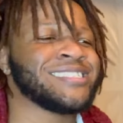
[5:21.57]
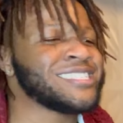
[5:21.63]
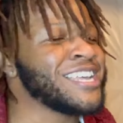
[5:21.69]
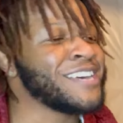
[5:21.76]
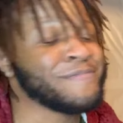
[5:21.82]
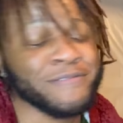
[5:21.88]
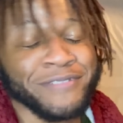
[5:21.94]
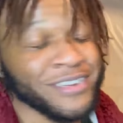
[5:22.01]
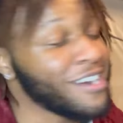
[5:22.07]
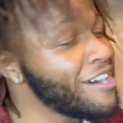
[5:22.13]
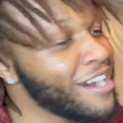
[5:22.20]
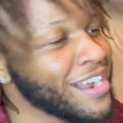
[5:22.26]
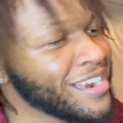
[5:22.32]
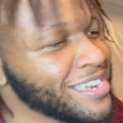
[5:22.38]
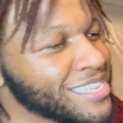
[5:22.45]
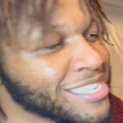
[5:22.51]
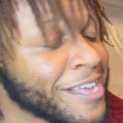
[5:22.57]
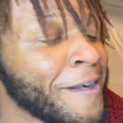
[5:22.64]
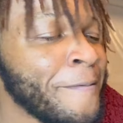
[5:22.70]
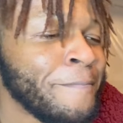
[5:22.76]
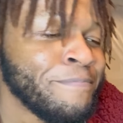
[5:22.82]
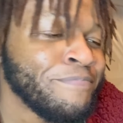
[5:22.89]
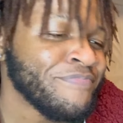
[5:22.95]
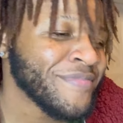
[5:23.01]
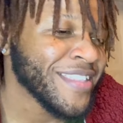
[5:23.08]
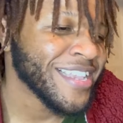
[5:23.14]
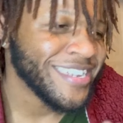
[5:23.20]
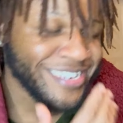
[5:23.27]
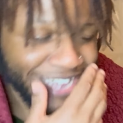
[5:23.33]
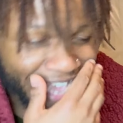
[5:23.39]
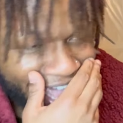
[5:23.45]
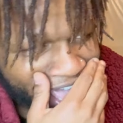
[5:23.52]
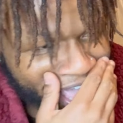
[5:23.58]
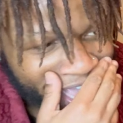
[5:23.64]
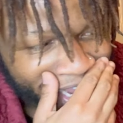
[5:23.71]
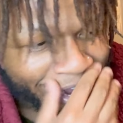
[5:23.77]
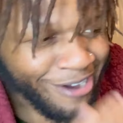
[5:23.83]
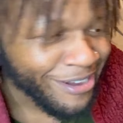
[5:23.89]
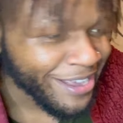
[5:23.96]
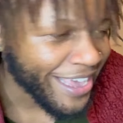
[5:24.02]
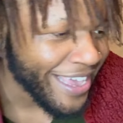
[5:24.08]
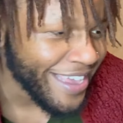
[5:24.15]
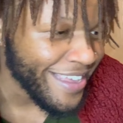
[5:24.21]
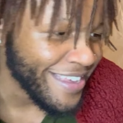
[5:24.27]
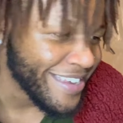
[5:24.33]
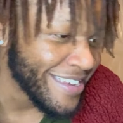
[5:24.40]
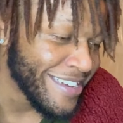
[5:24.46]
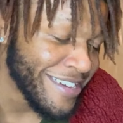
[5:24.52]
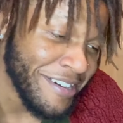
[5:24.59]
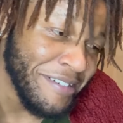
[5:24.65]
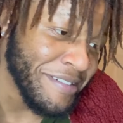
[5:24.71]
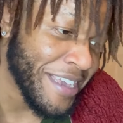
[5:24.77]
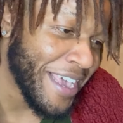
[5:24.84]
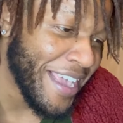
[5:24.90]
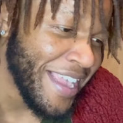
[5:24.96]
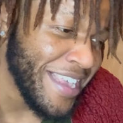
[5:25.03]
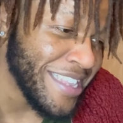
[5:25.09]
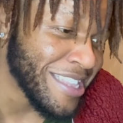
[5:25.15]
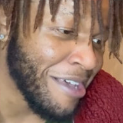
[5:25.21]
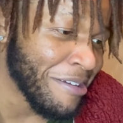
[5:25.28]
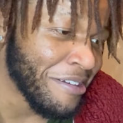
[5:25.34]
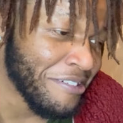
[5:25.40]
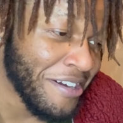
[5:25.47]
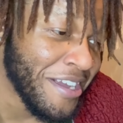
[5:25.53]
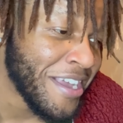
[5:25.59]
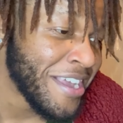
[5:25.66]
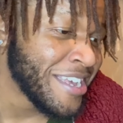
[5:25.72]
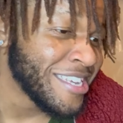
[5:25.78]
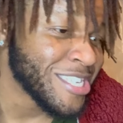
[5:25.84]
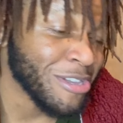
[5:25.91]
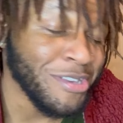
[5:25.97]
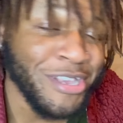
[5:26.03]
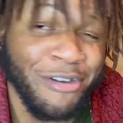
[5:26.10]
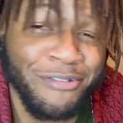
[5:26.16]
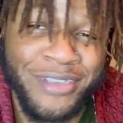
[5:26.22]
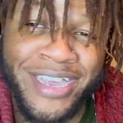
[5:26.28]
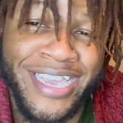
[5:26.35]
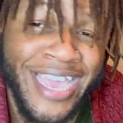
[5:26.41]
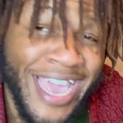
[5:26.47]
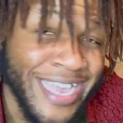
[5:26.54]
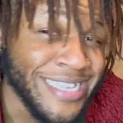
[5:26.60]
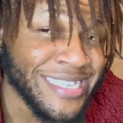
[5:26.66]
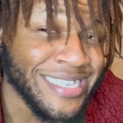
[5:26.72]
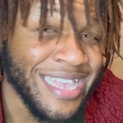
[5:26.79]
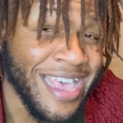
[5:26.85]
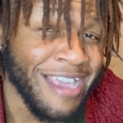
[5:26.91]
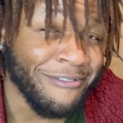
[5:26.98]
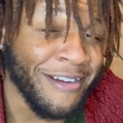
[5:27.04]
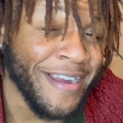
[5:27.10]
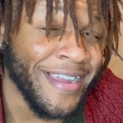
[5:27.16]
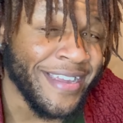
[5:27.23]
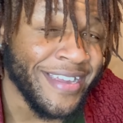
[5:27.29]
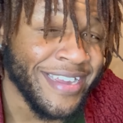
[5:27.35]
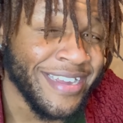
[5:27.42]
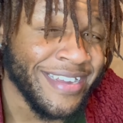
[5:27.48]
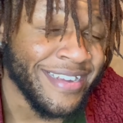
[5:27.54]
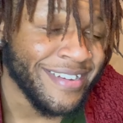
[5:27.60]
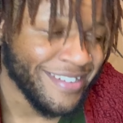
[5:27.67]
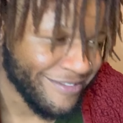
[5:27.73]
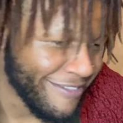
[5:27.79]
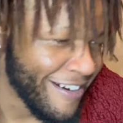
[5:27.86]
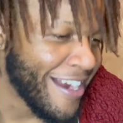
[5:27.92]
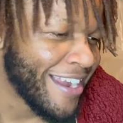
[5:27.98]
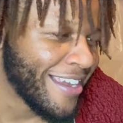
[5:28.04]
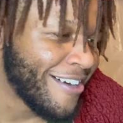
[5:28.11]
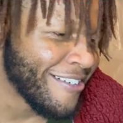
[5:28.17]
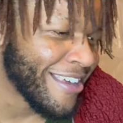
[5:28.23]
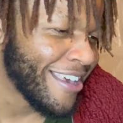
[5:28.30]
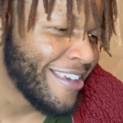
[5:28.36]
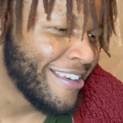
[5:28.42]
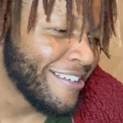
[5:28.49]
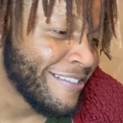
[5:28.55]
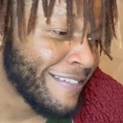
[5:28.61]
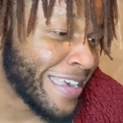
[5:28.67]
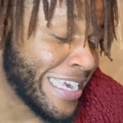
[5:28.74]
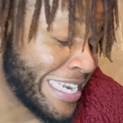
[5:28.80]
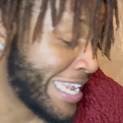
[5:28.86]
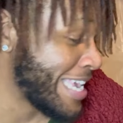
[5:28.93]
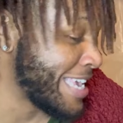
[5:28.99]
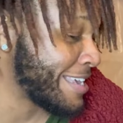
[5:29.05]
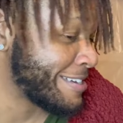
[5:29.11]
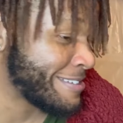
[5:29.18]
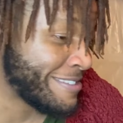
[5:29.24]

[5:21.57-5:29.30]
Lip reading: stuff, but regardless. Dang, okay. You talking crap. So you know Youngie Ace sad, right? Right, okay. Yeah,